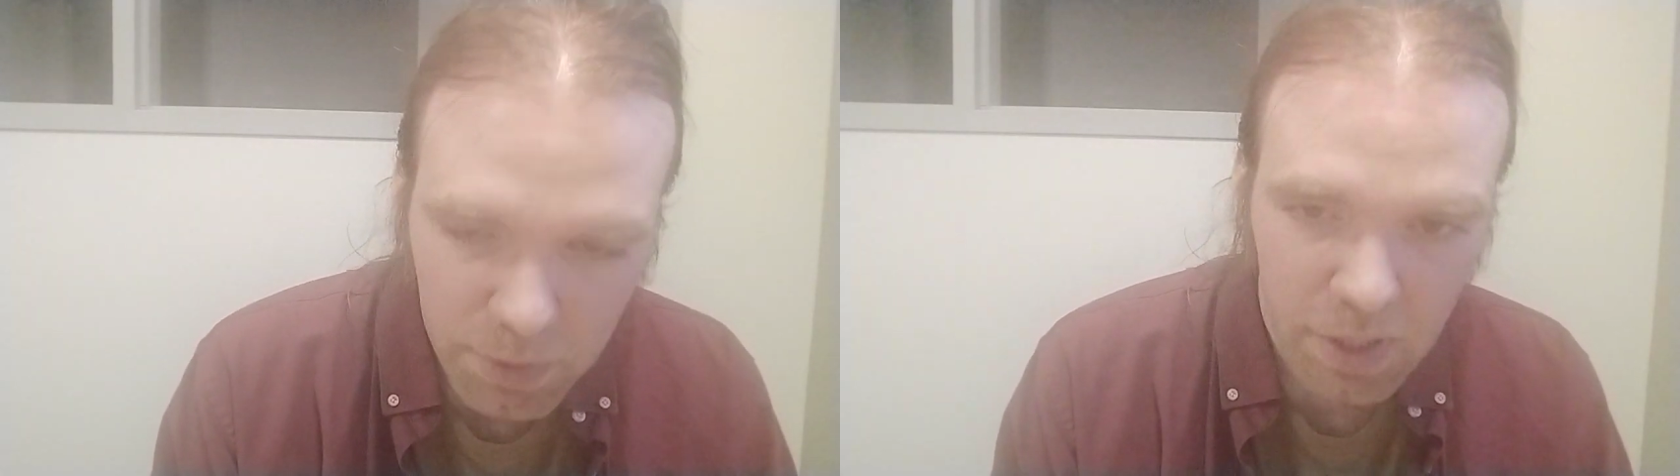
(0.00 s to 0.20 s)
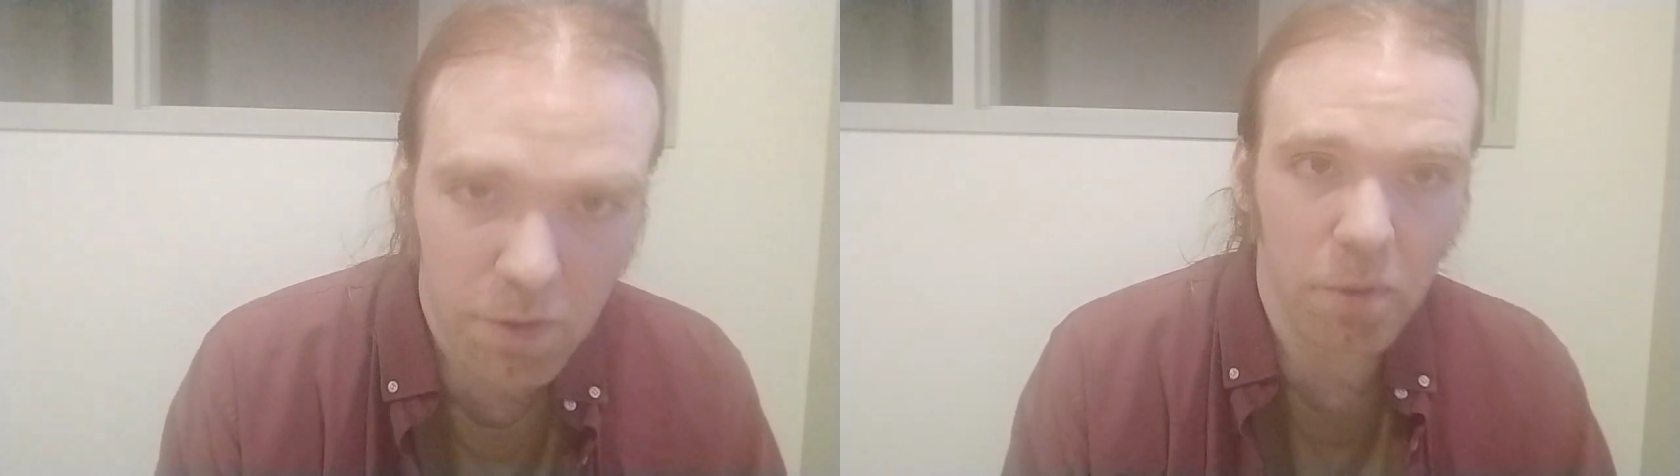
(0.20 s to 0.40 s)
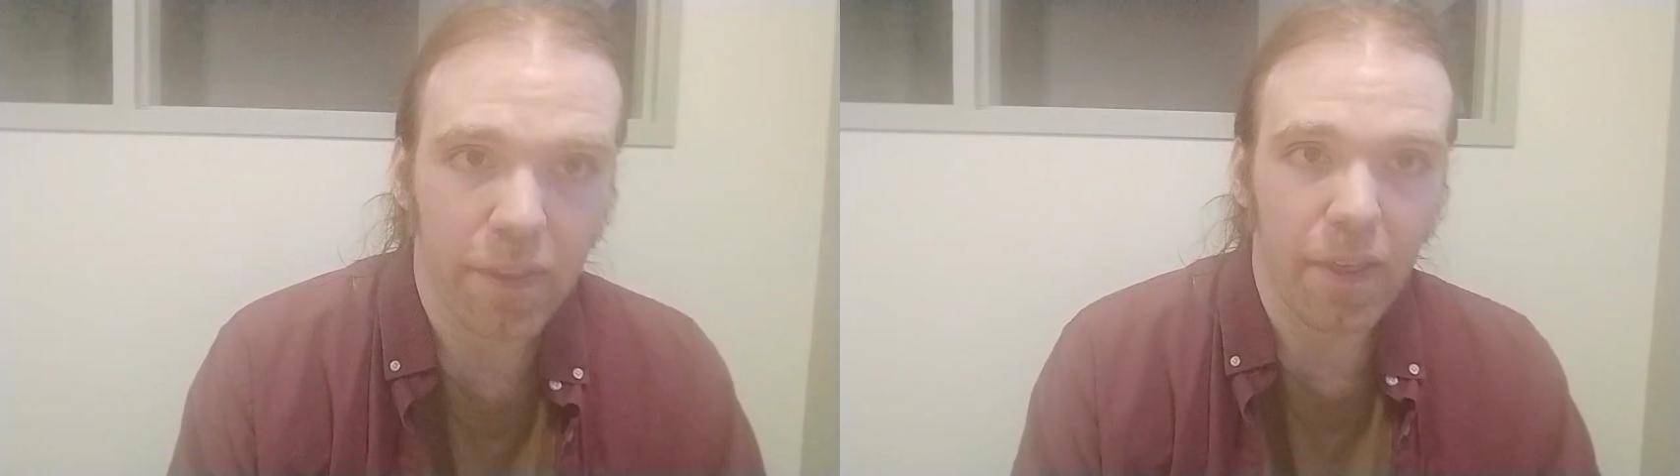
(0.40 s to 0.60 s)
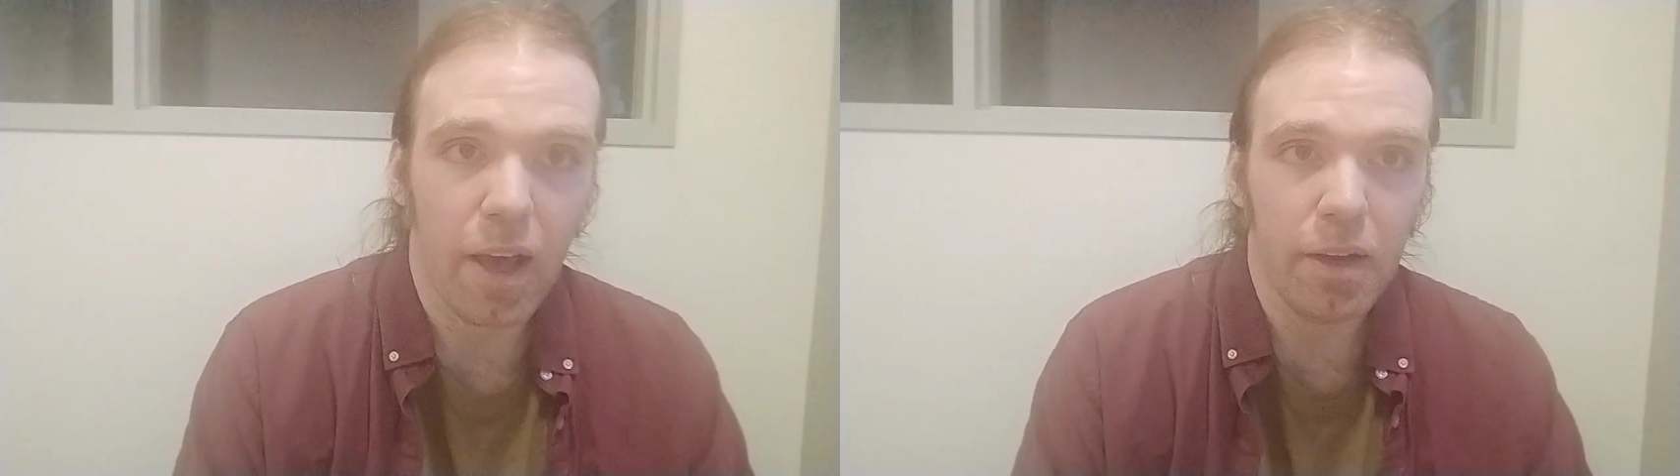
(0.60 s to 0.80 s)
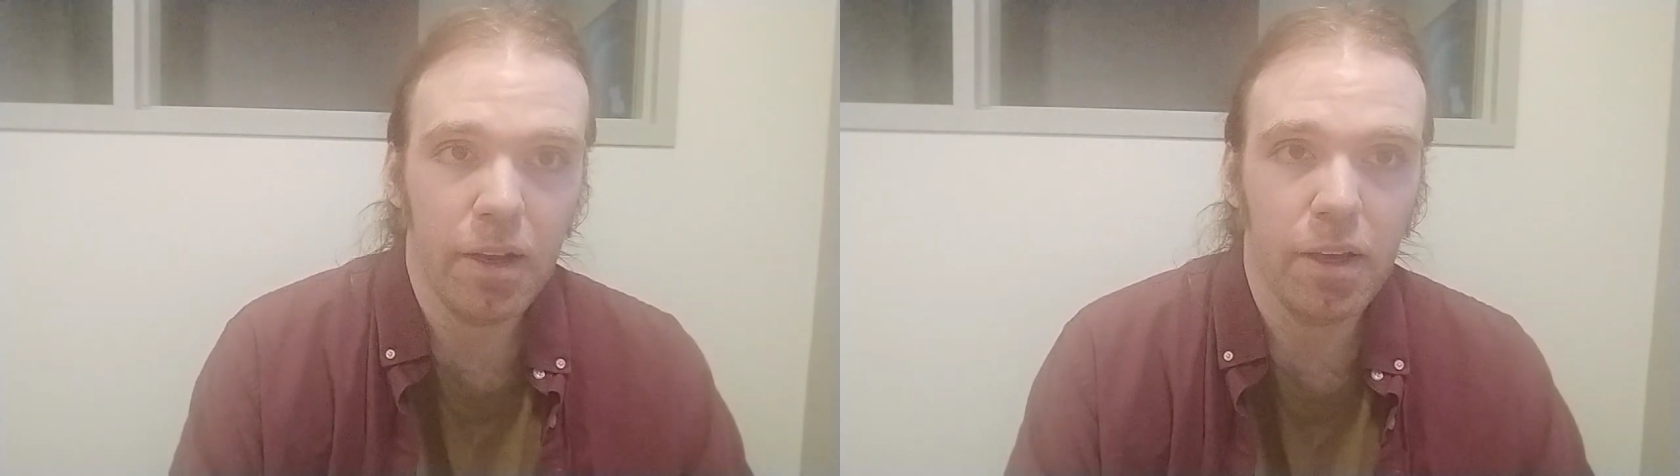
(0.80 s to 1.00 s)
leave you with
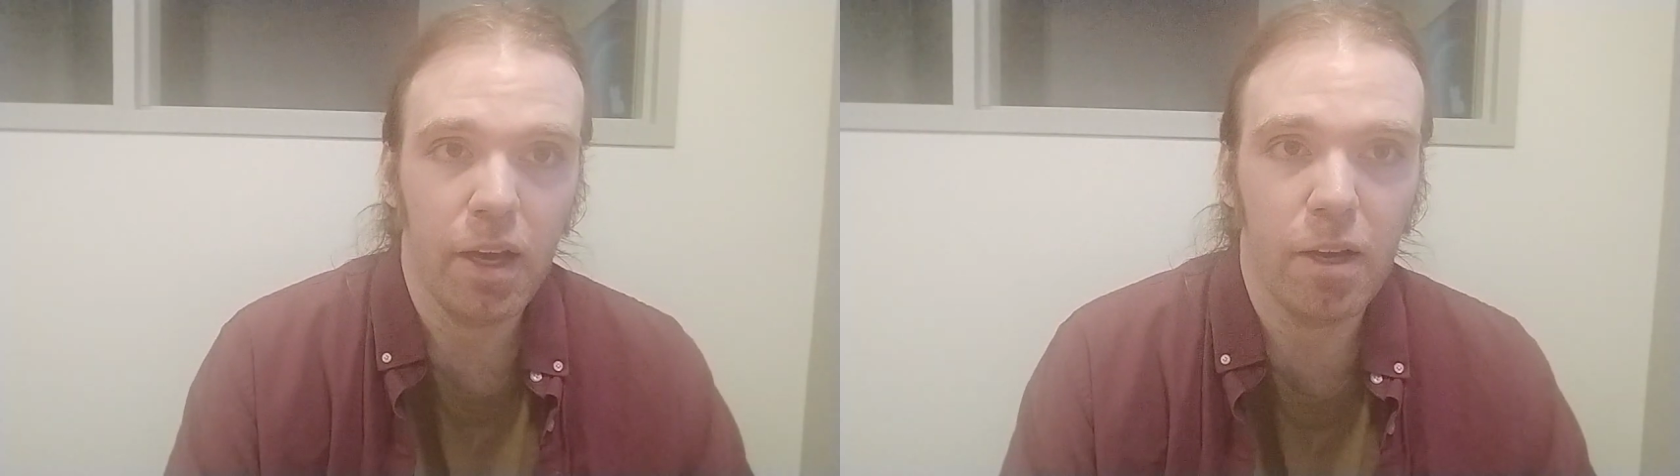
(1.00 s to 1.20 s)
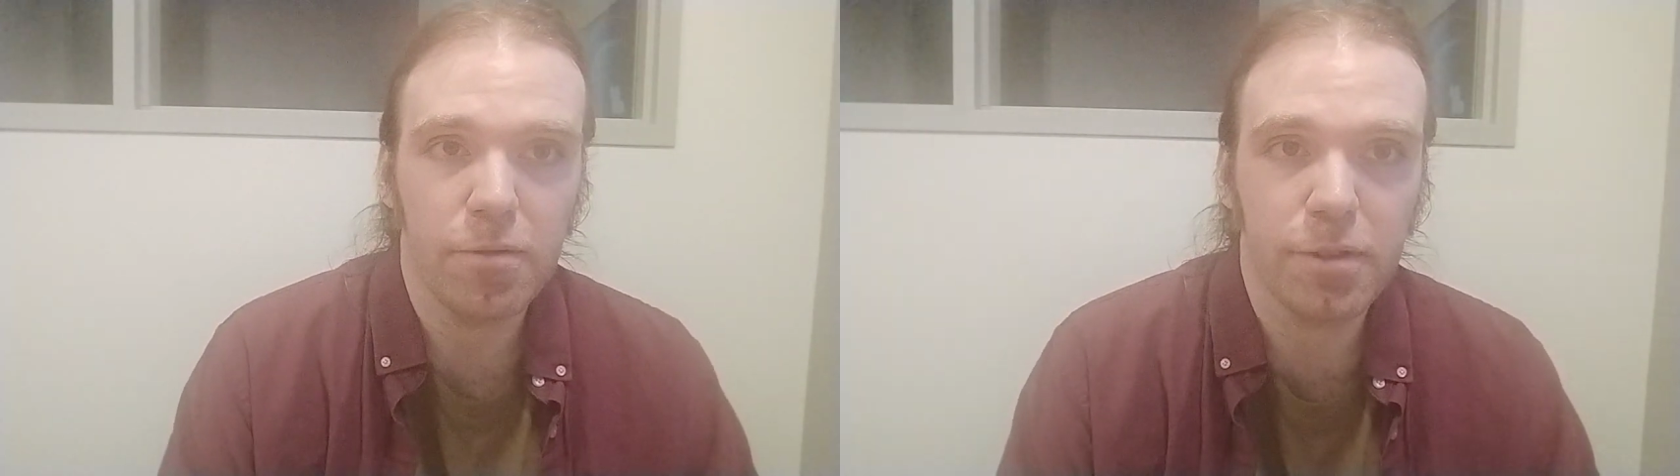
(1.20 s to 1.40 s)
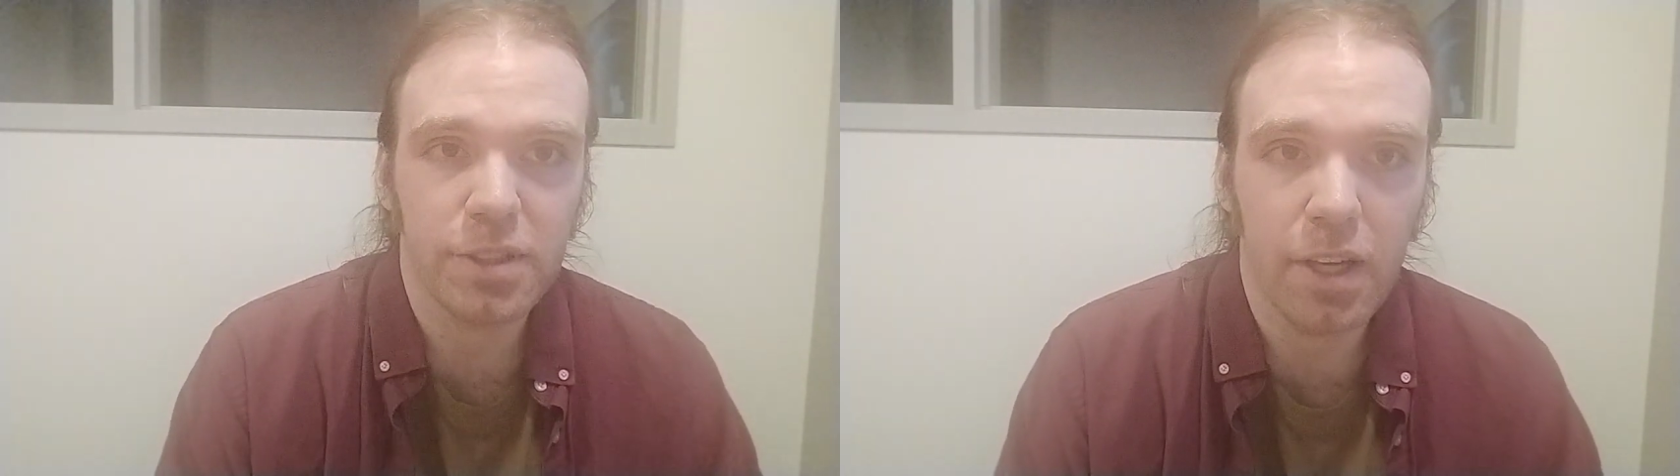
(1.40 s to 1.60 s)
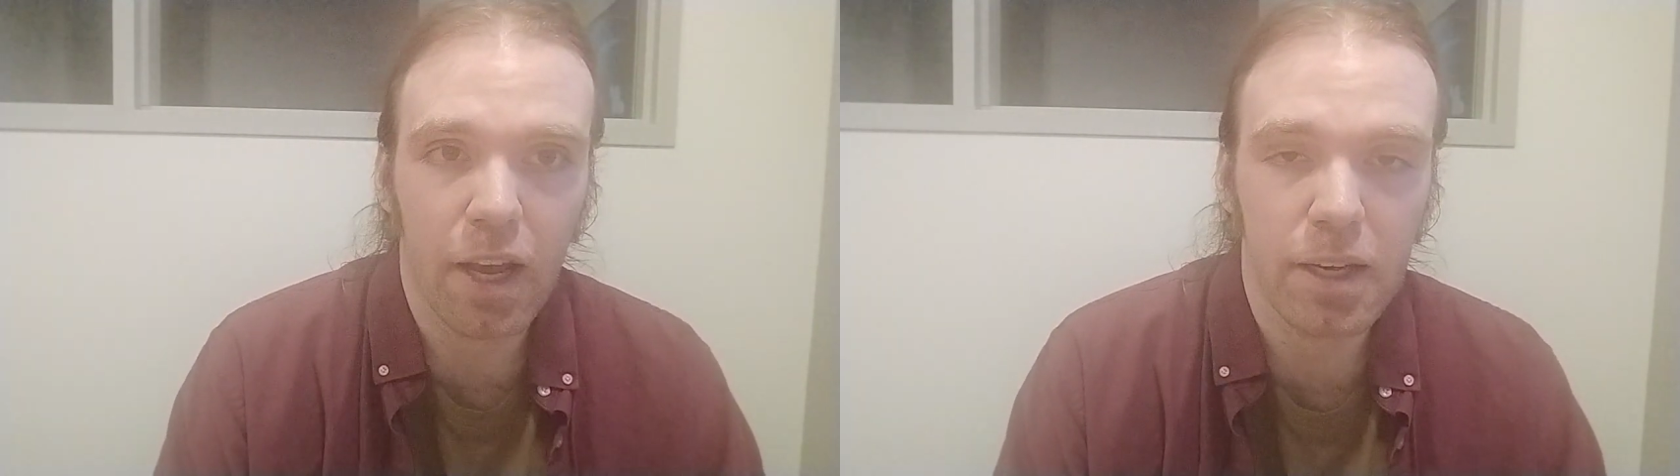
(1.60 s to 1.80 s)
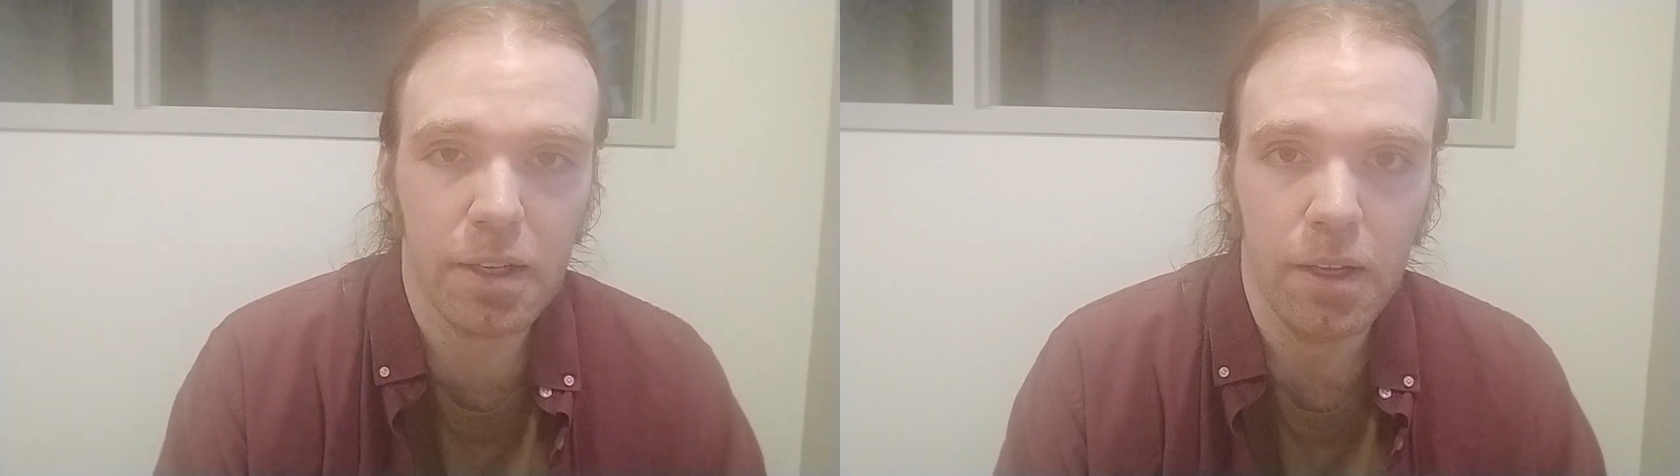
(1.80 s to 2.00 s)
that for
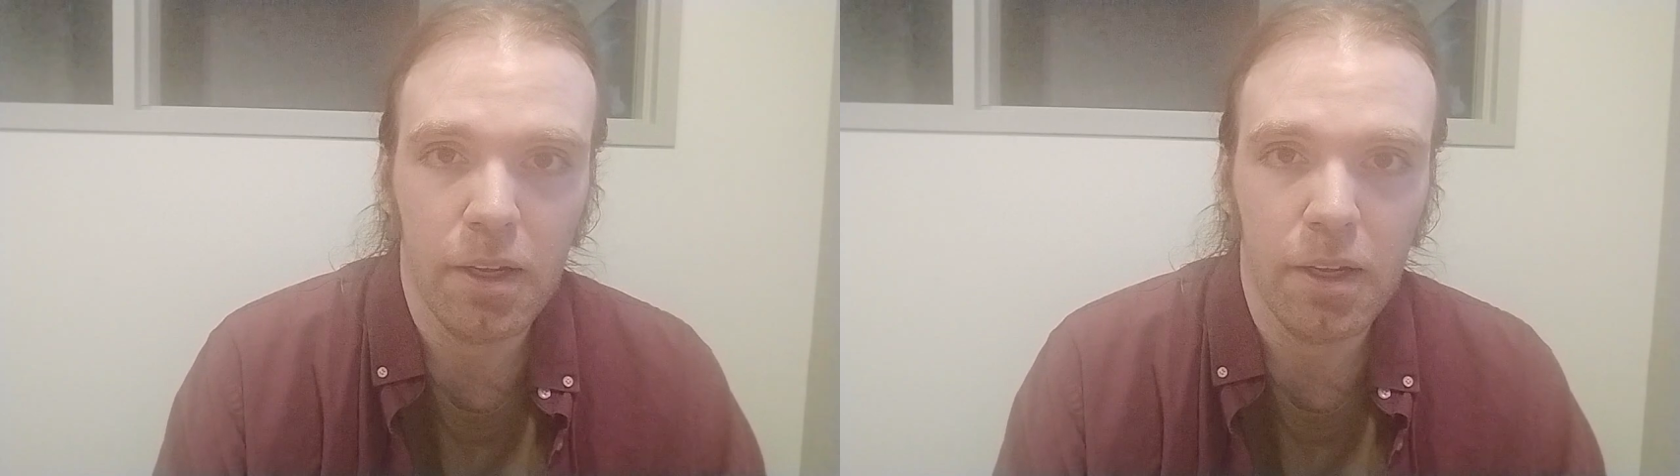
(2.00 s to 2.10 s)
tonight.